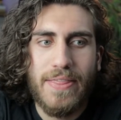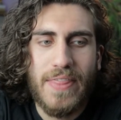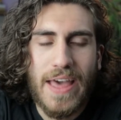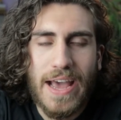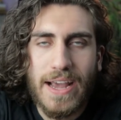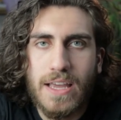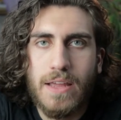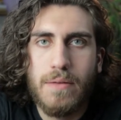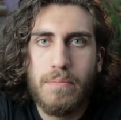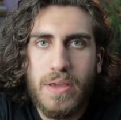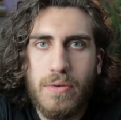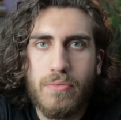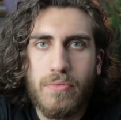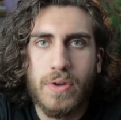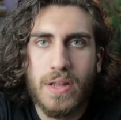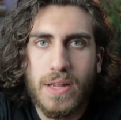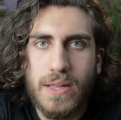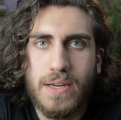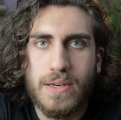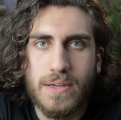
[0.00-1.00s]
that can be
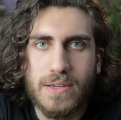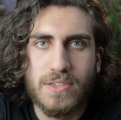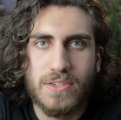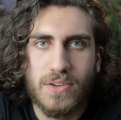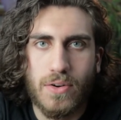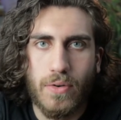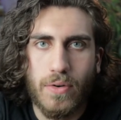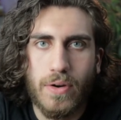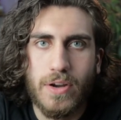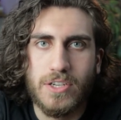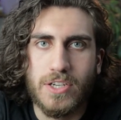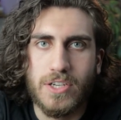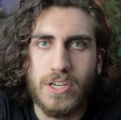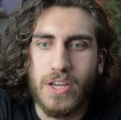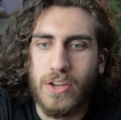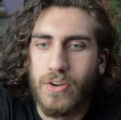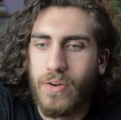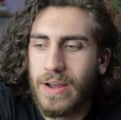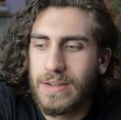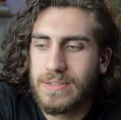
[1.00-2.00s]
really
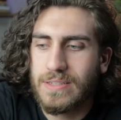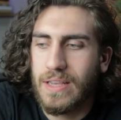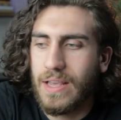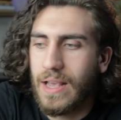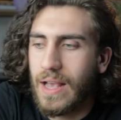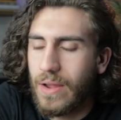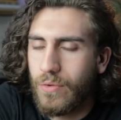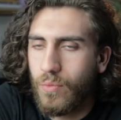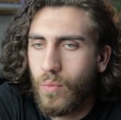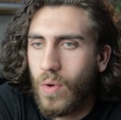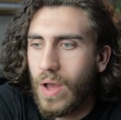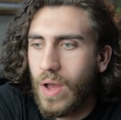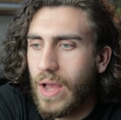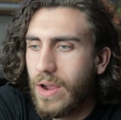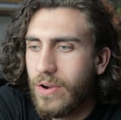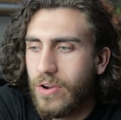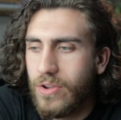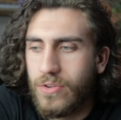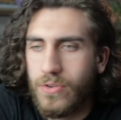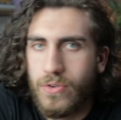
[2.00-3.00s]
discouraging. You're asking God,
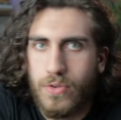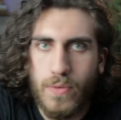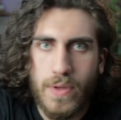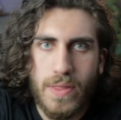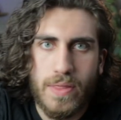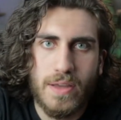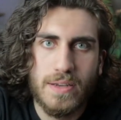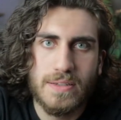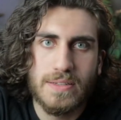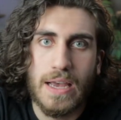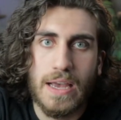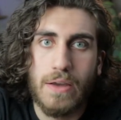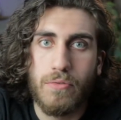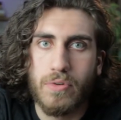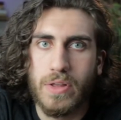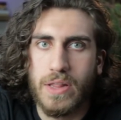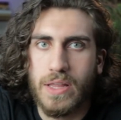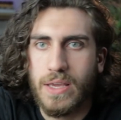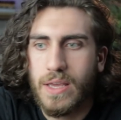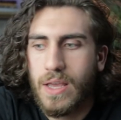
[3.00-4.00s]
why are you doing this? I
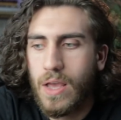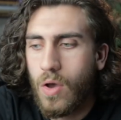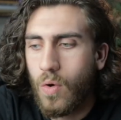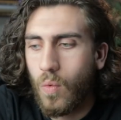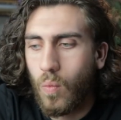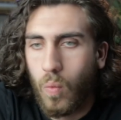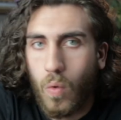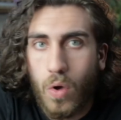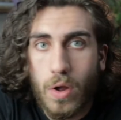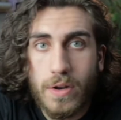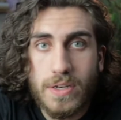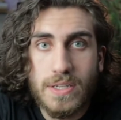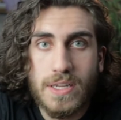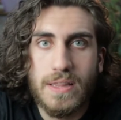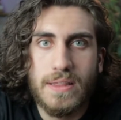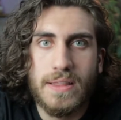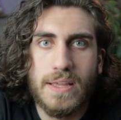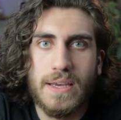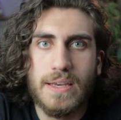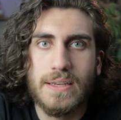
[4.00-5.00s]
really
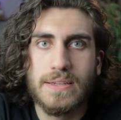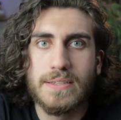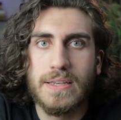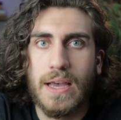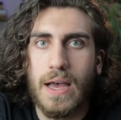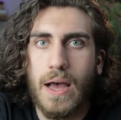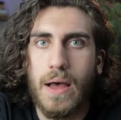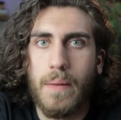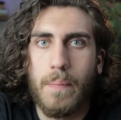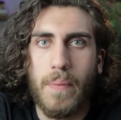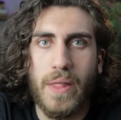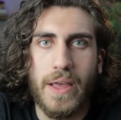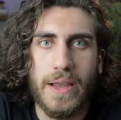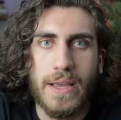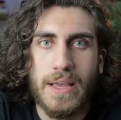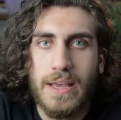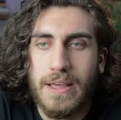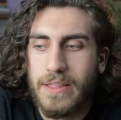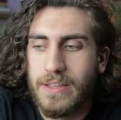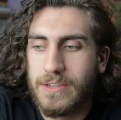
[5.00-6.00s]
wanted this. Uh,
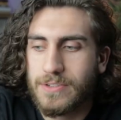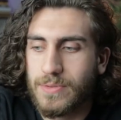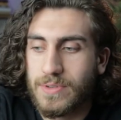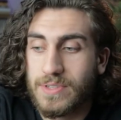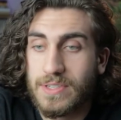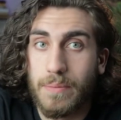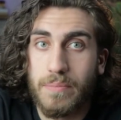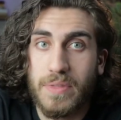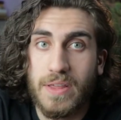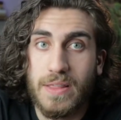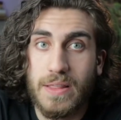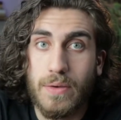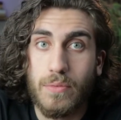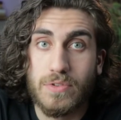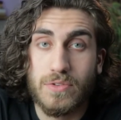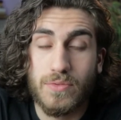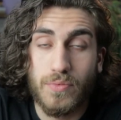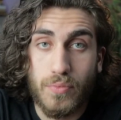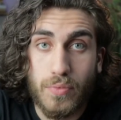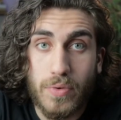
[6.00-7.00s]
like, this was something that
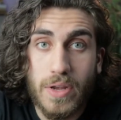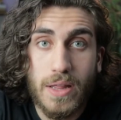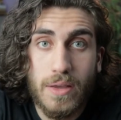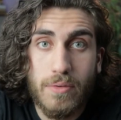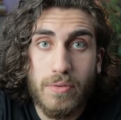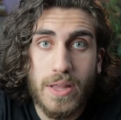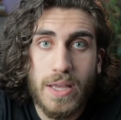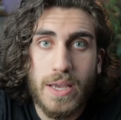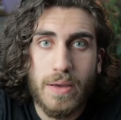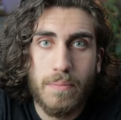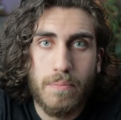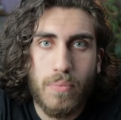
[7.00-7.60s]
was really, really